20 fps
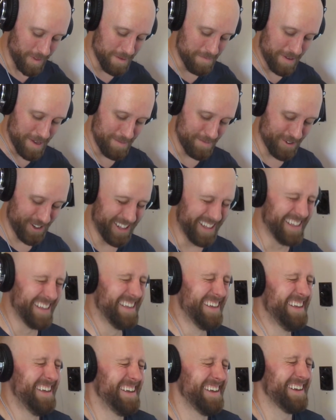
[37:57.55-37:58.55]
people,
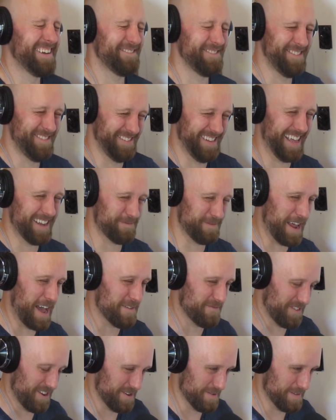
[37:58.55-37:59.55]
like
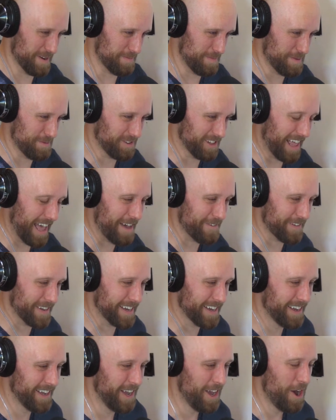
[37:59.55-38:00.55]
not very many people laughing.